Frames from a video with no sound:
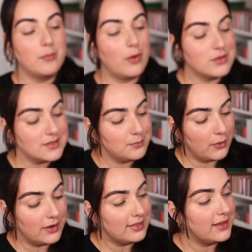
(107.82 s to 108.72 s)
most
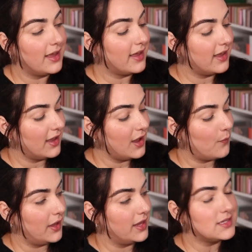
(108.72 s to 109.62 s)
importantly, I can't
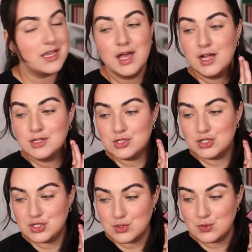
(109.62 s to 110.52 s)
wait
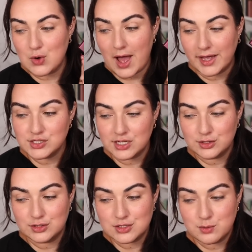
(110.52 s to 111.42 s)
to do
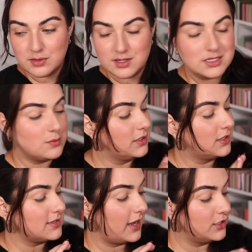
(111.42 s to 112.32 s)
eyeshadow looks with this one
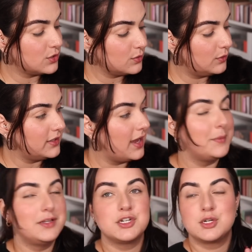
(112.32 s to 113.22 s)
because I truly
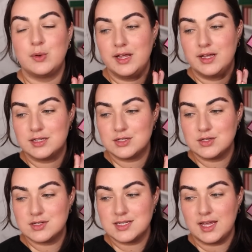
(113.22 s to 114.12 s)
am intrigued to
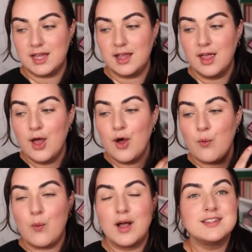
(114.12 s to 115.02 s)
see
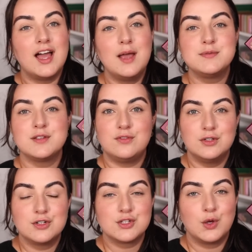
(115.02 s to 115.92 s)
what types of
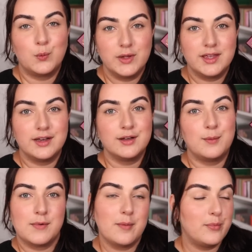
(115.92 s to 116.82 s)
looks we can
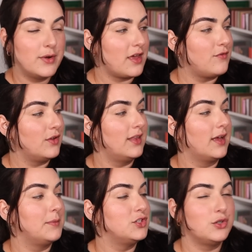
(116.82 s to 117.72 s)
come up with. I feel
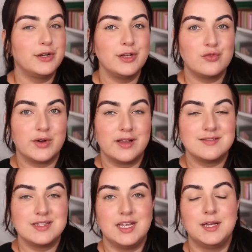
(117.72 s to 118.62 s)
like majority of what I've
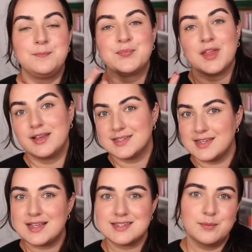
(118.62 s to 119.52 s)
seen
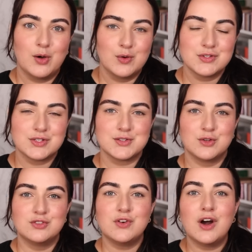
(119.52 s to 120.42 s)
Anastasia post
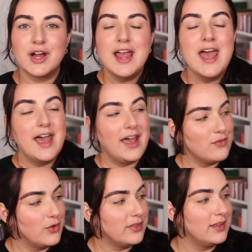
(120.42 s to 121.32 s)
so far,
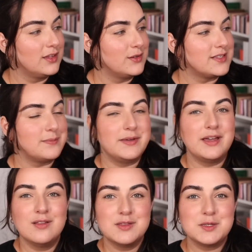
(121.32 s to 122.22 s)
everything looks a
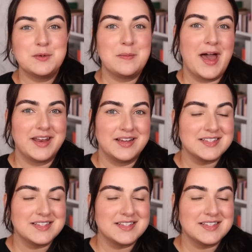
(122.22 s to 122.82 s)
bit on the dramatic